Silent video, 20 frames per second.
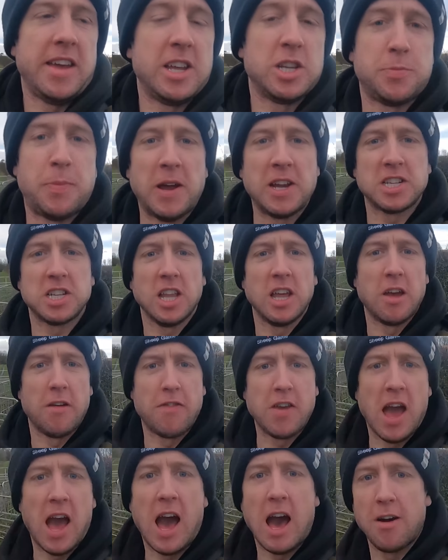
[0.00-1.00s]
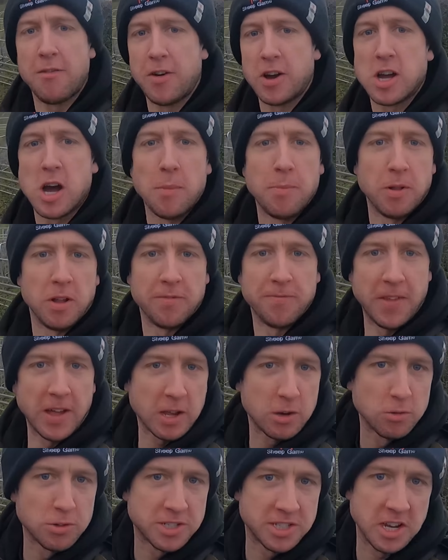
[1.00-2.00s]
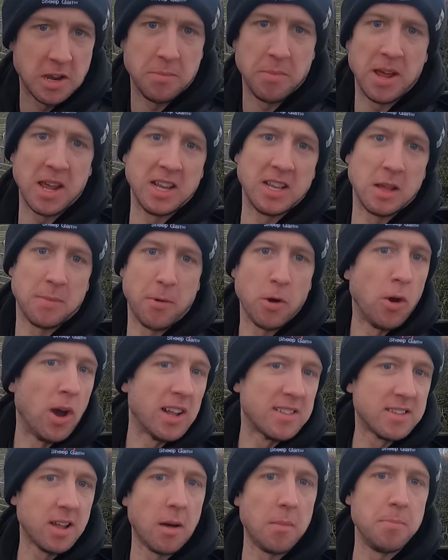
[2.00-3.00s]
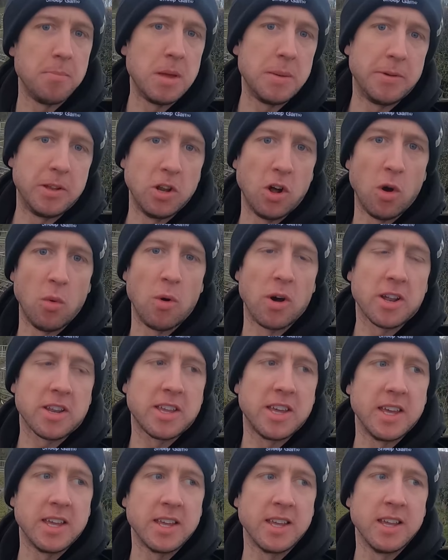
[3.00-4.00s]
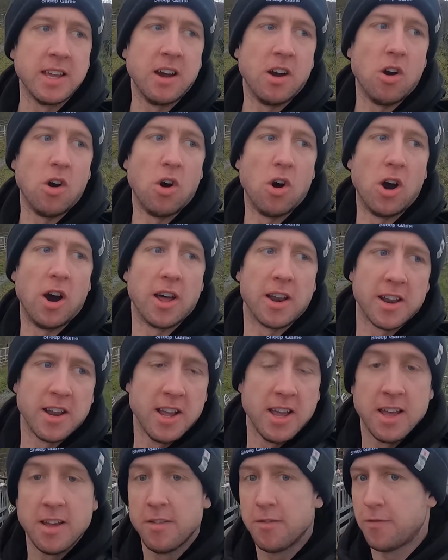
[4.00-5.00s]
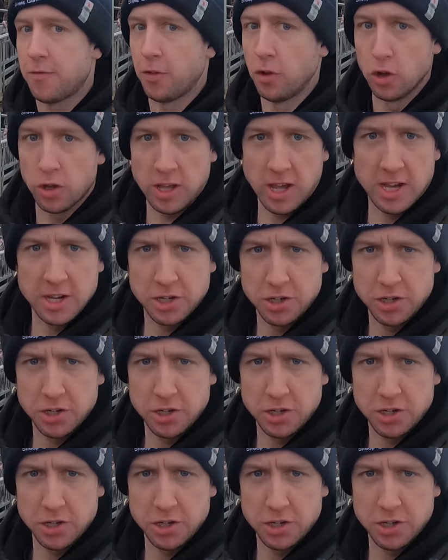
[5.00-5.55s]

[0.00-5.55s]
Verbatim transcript: especially if you have a couple of niggles in your mind about a tup maybe not working or Fluke